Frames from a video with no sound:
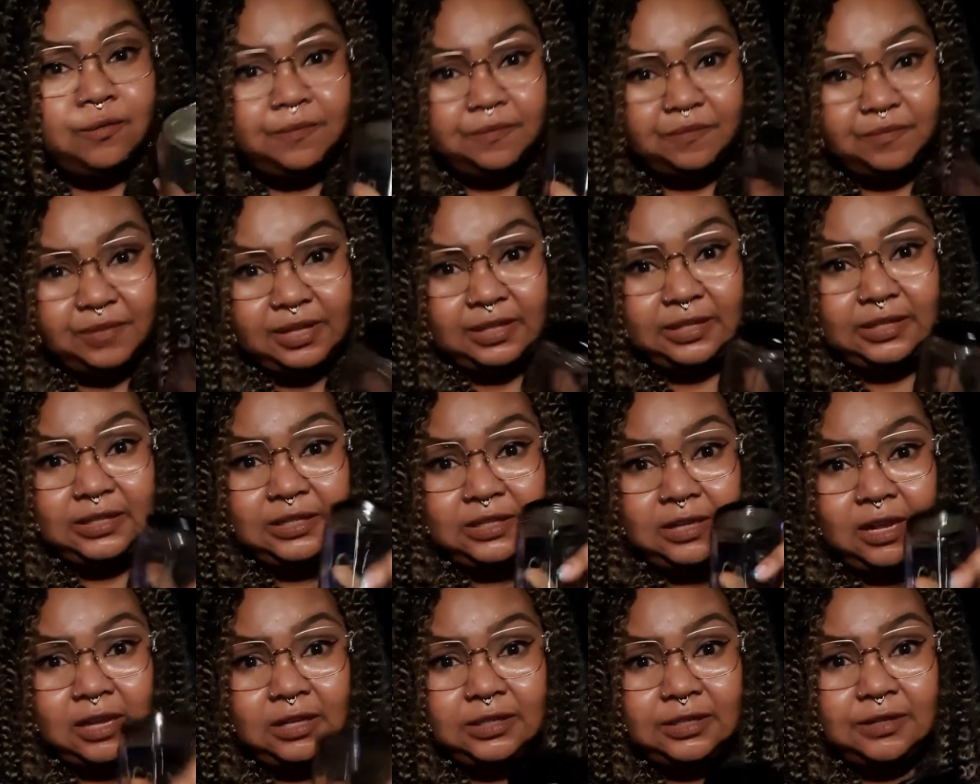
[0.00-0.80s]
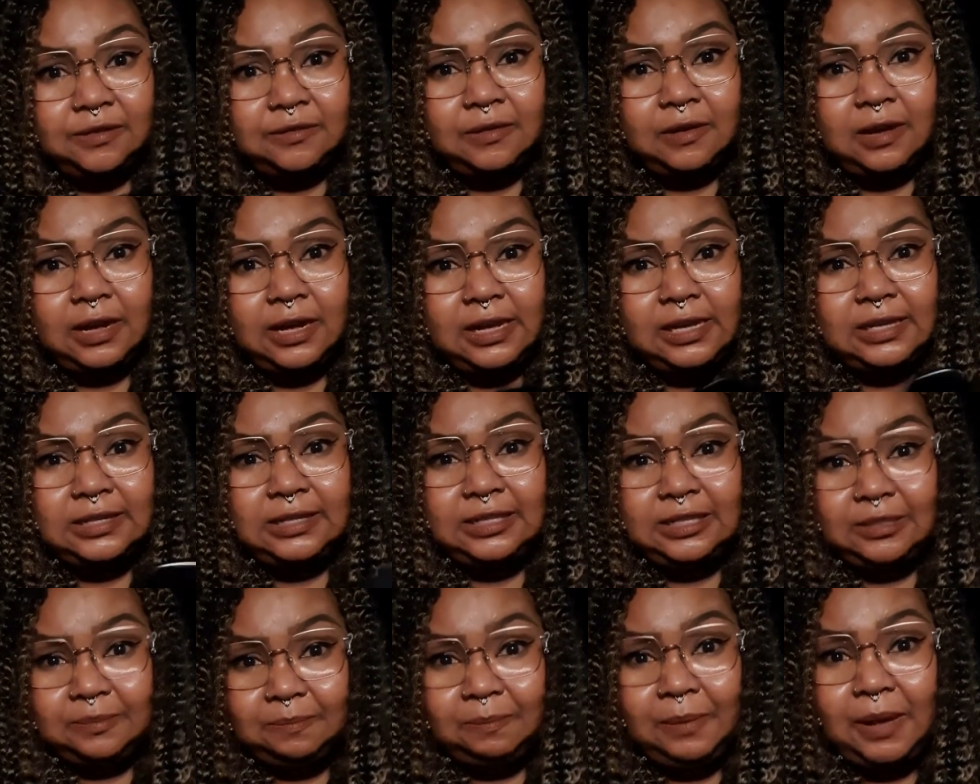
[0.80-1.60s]
This is also a
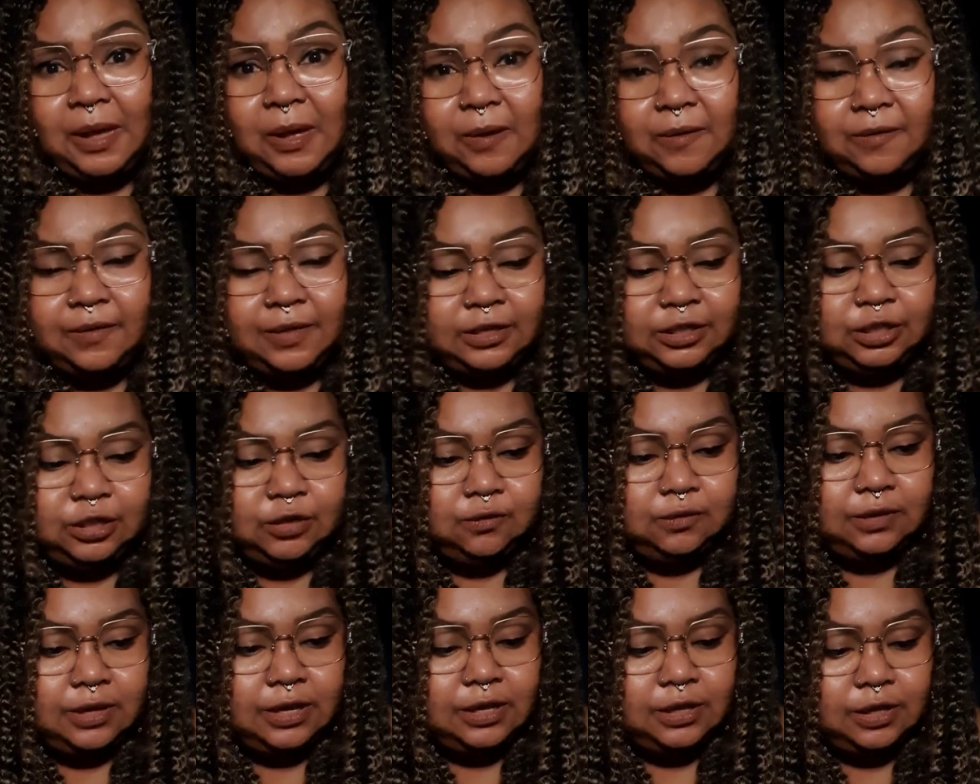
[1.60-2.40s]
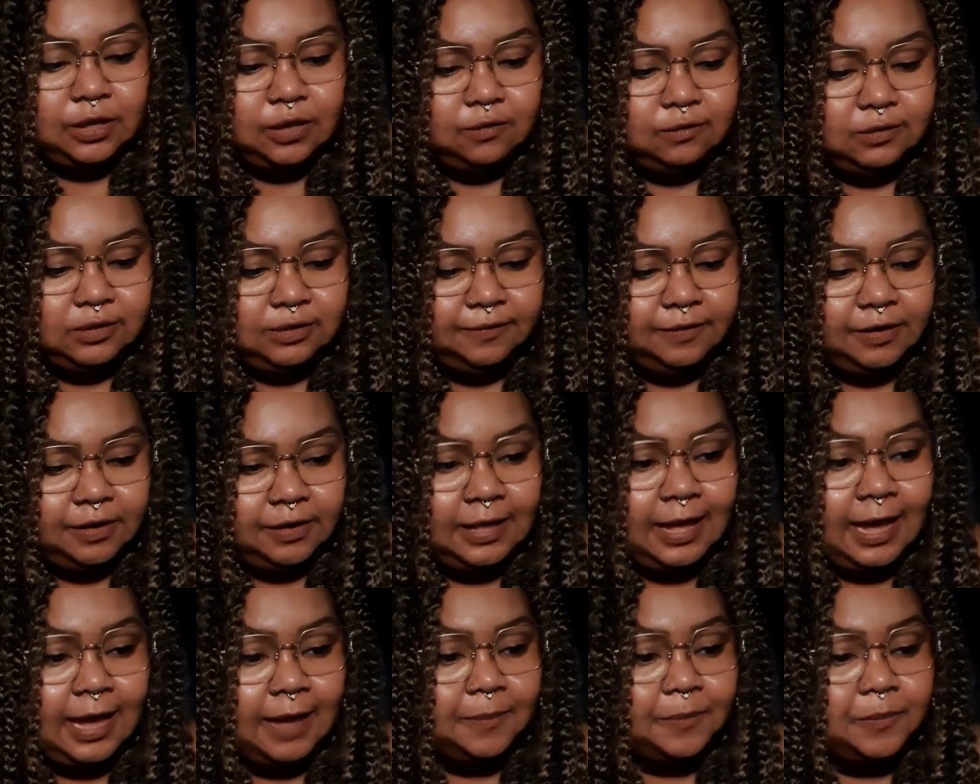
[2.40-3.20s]
spell that you can use for
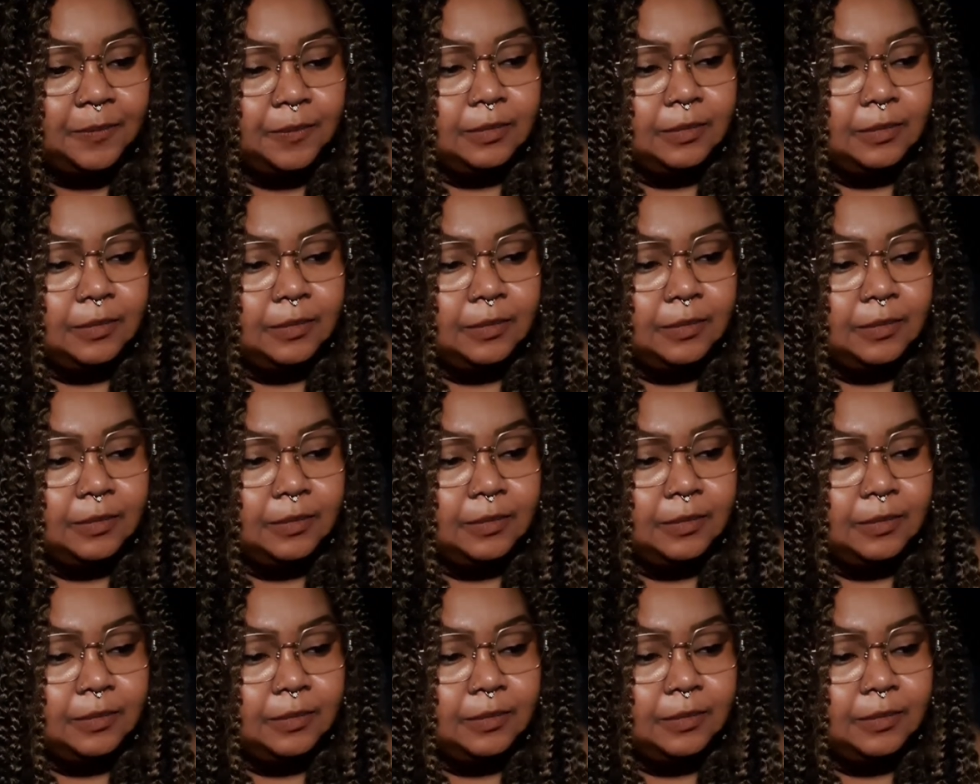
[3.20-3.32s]
that.